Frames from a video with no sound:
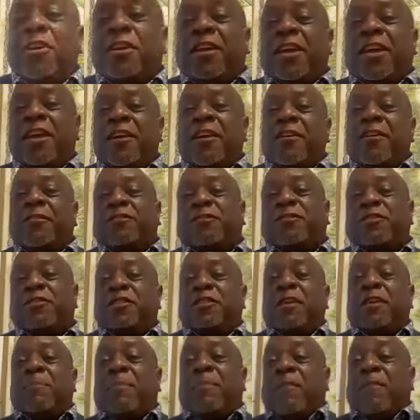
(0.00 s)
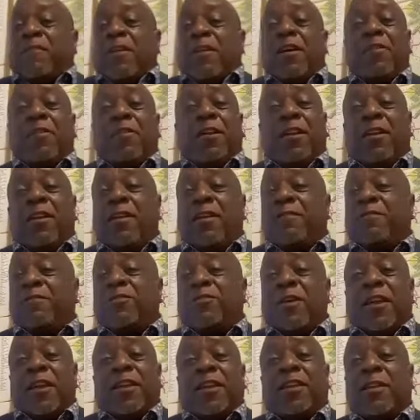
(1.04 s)
the heritage that my father left
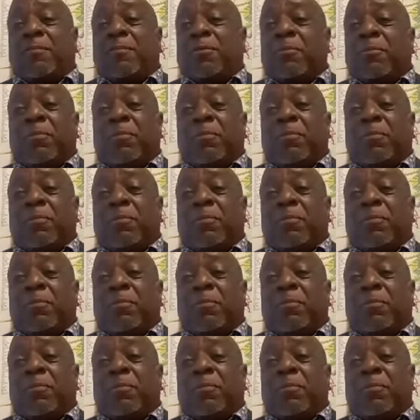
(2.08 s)
trying to keep the